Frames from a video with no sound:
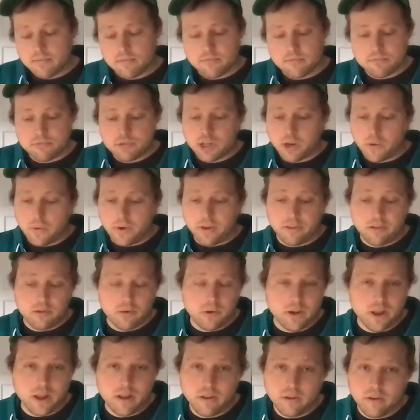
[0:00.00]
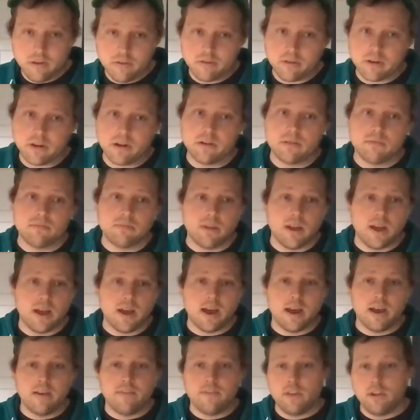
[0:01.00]
showing to an end user.
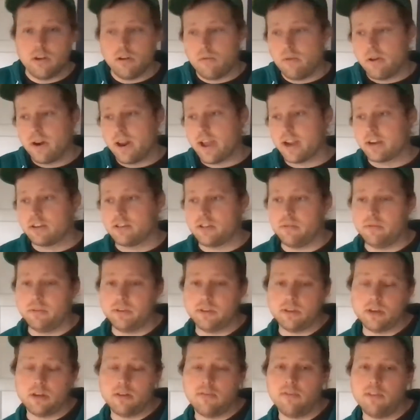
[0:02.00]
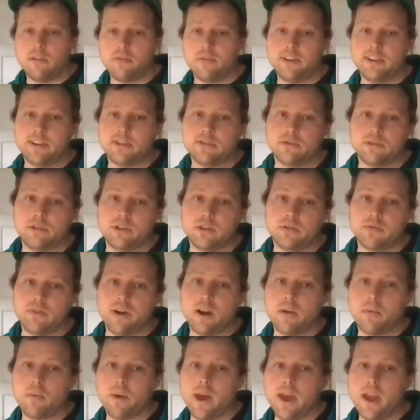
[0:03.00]
If you don't want to actually resolve the resource right
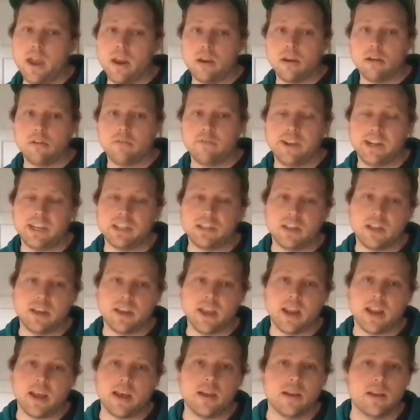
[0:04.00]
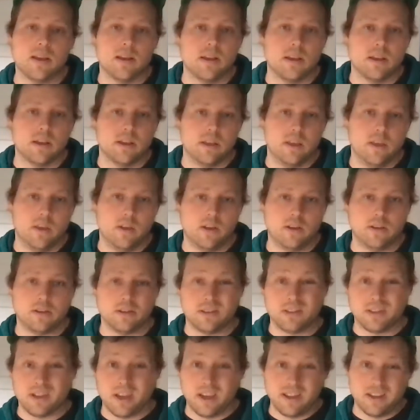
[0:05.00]
away and go fetch the data, you can
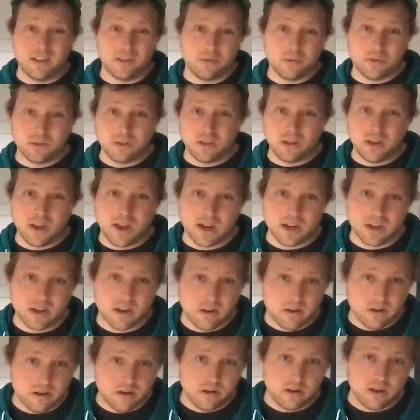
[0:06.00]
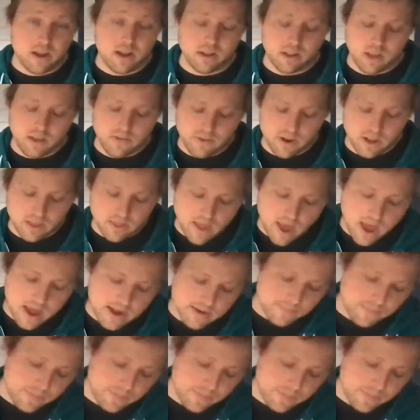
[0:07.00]
just say this was the doctor and leave it at that.